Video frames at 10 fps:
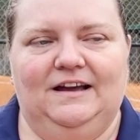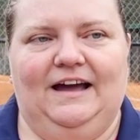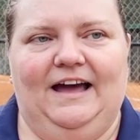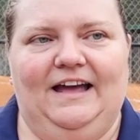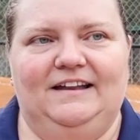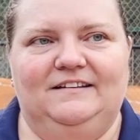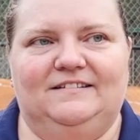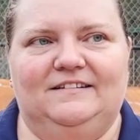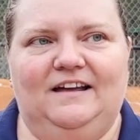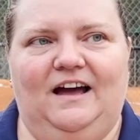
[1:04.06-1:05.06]
And
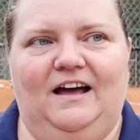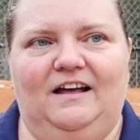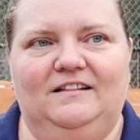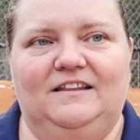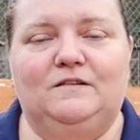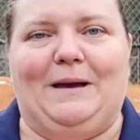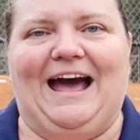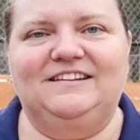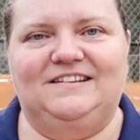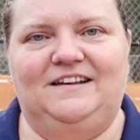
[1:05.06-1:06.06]
uh, this
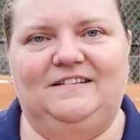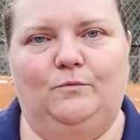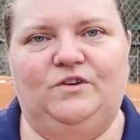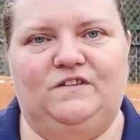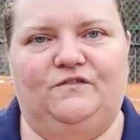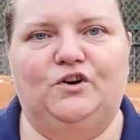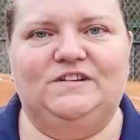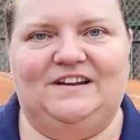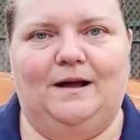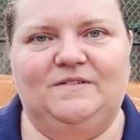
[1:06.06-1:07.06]
past season was the
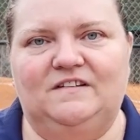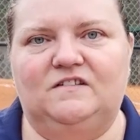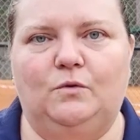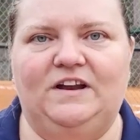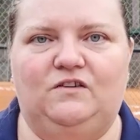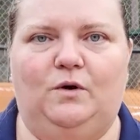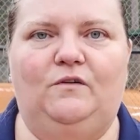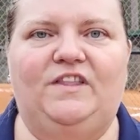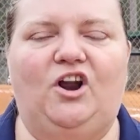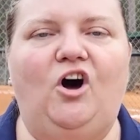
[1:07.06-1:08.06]
first time since
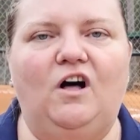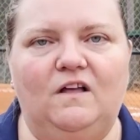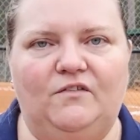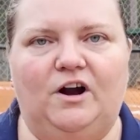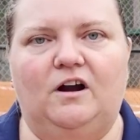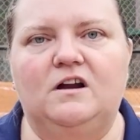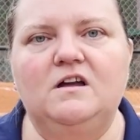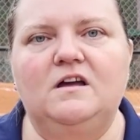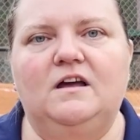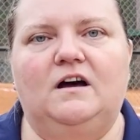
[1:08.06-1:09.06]
2012 that all of our
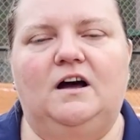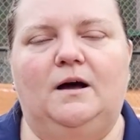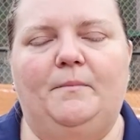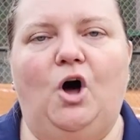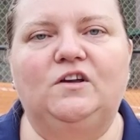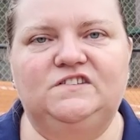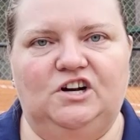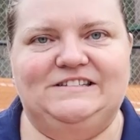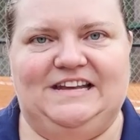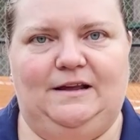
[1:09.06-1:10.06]
um,
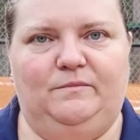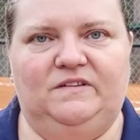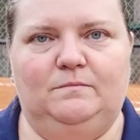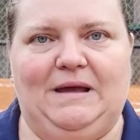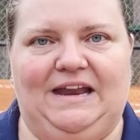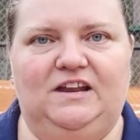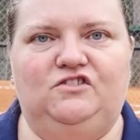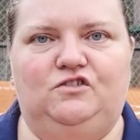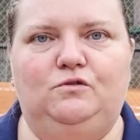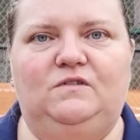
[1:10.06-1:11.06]
all-star teams made it
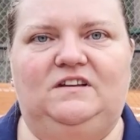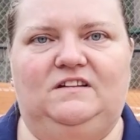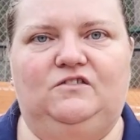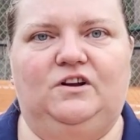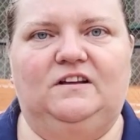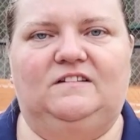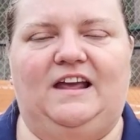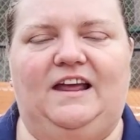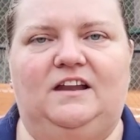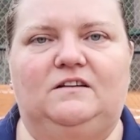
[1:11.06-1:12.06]
to the districts
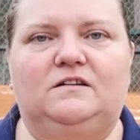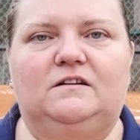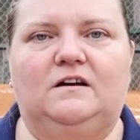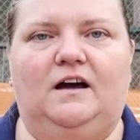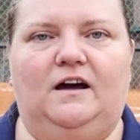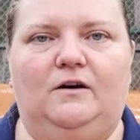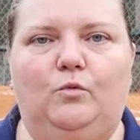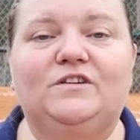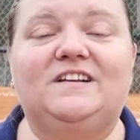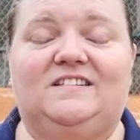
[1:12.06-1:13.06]
and uh,
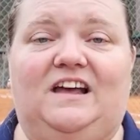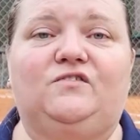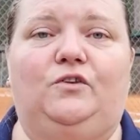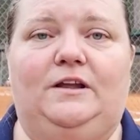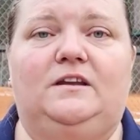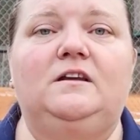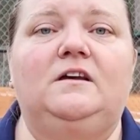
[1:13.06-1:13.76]
were successful in